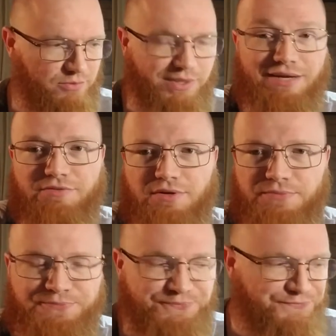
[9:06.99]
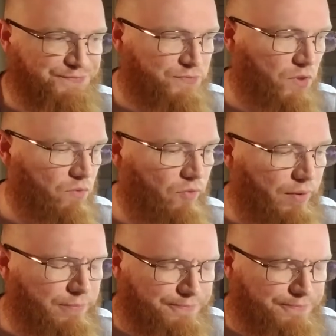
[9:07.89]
or whatever, right?